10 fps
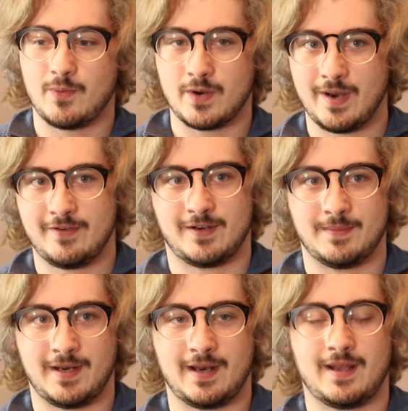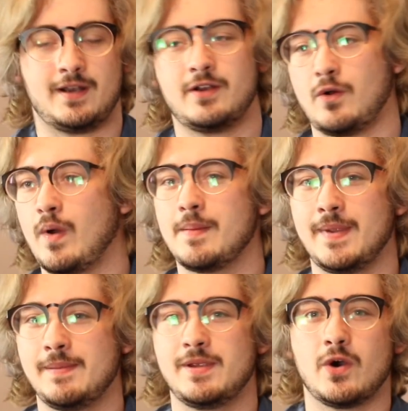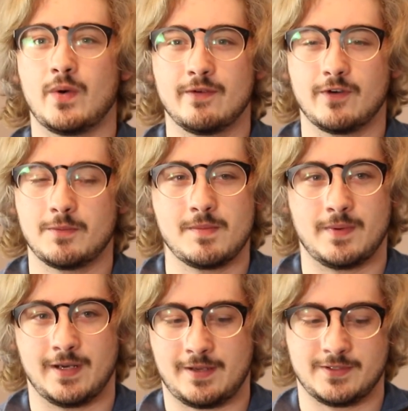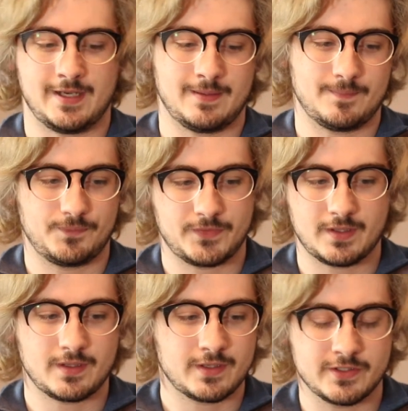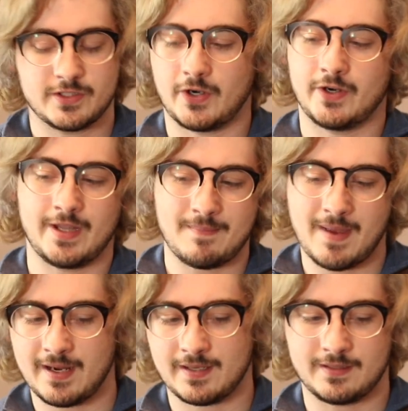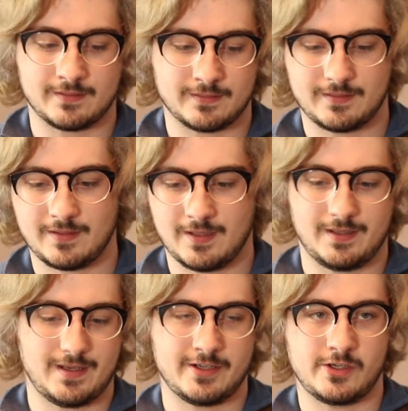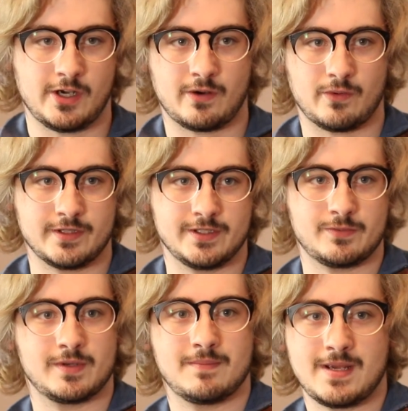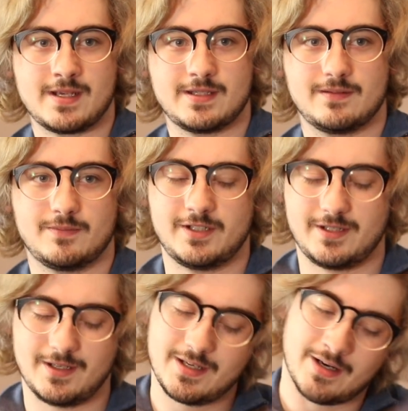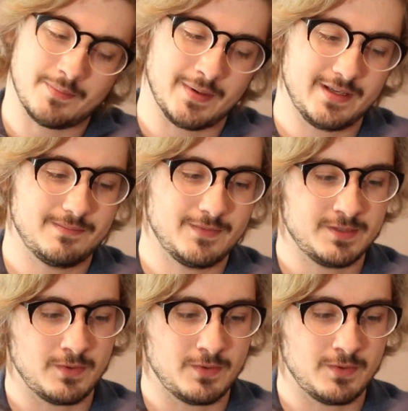I went away from it. I don't know what made me go away from it, but I was like, concerned that Mac and engineering courses wouldn't mix, which but there's